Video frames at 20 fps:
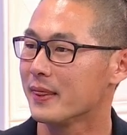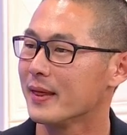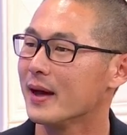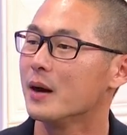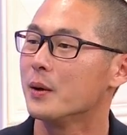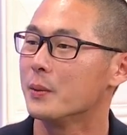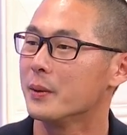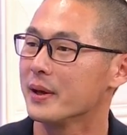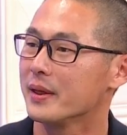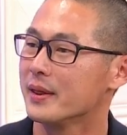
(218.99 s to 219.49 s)

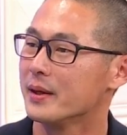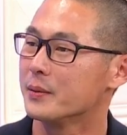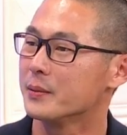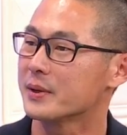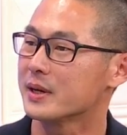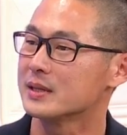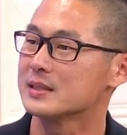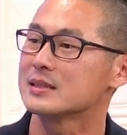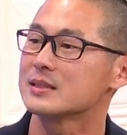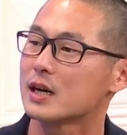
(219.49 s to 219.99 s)
that way, then
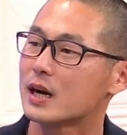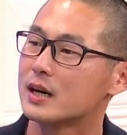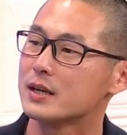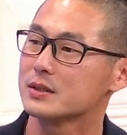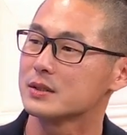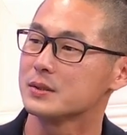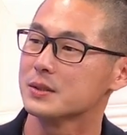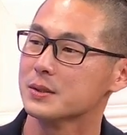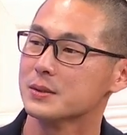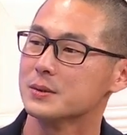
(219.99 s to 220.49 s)
we can
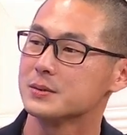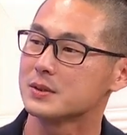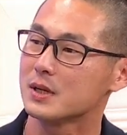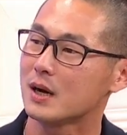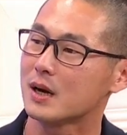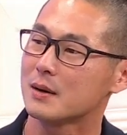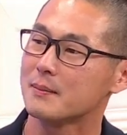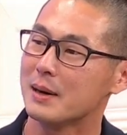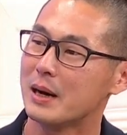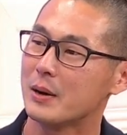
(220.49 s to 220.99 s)
start to
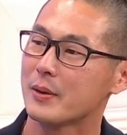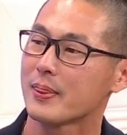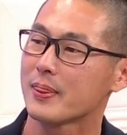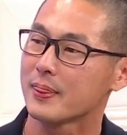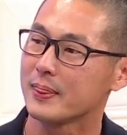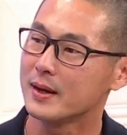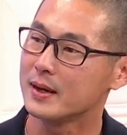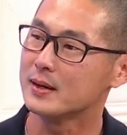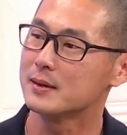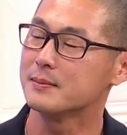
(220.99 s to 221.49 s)
talk about
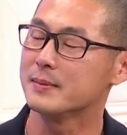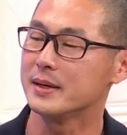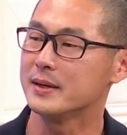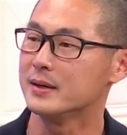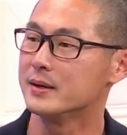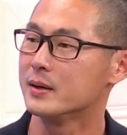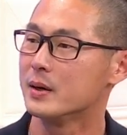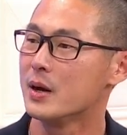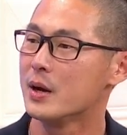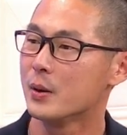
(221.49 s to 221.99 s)
them,
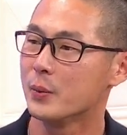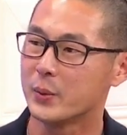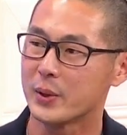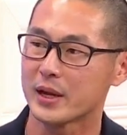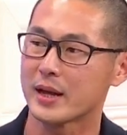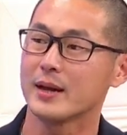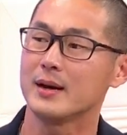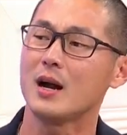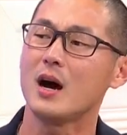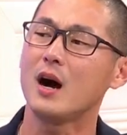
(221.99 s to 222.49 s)
and we
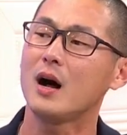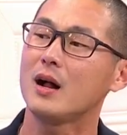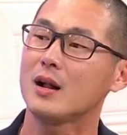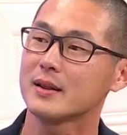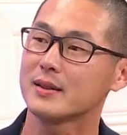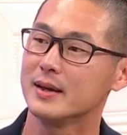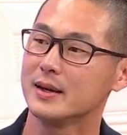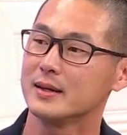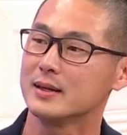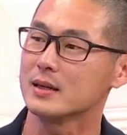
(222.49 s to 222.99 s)
can
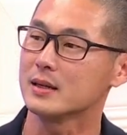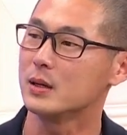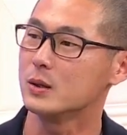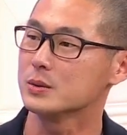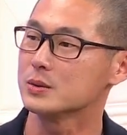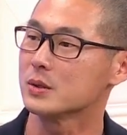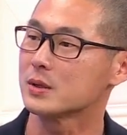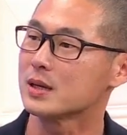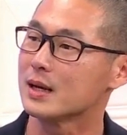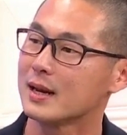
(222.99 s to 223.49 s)
all then
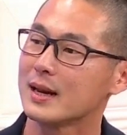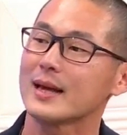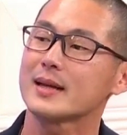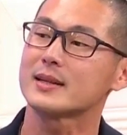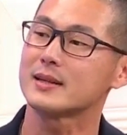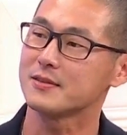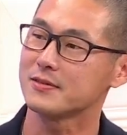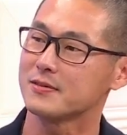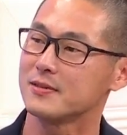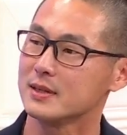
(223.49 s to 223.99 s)
also
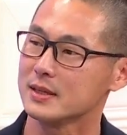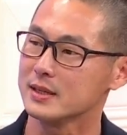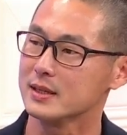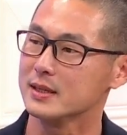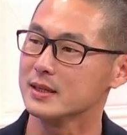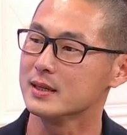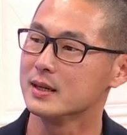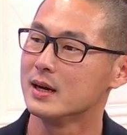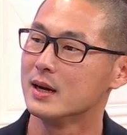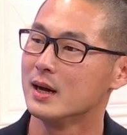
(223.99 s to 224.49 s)

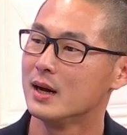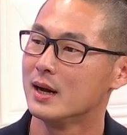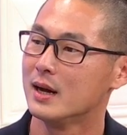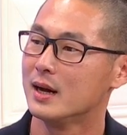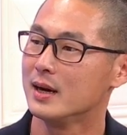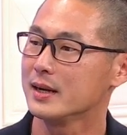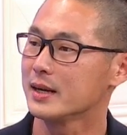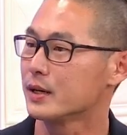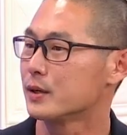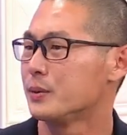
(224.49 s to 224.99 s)
collectively
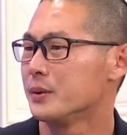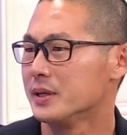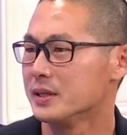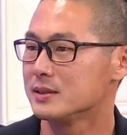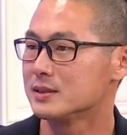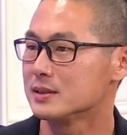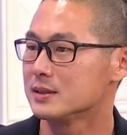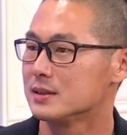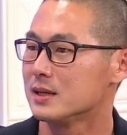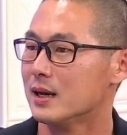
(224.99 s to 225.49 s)
uh,
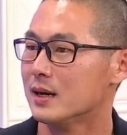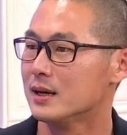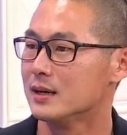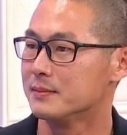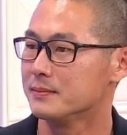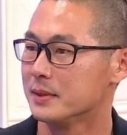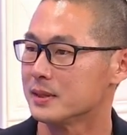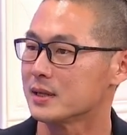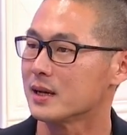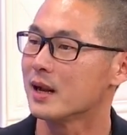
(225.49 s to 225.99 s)
increase uh,
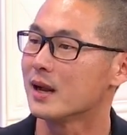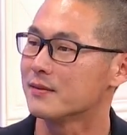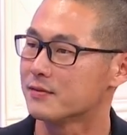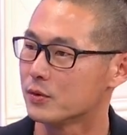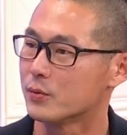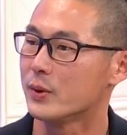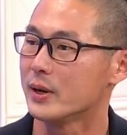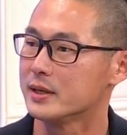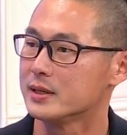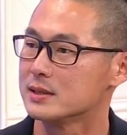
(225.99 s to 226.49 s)
mental
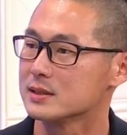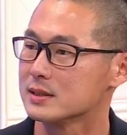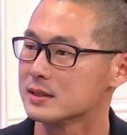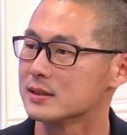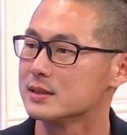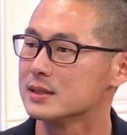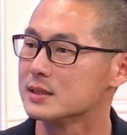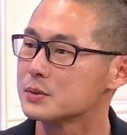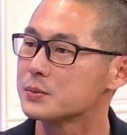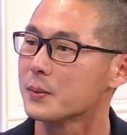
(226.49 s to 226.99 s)
health awareness
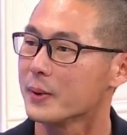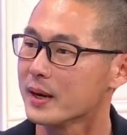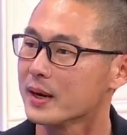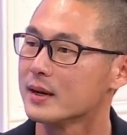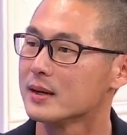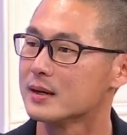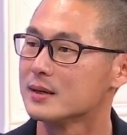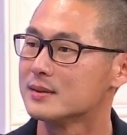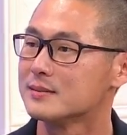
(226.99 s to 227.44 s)
in this way.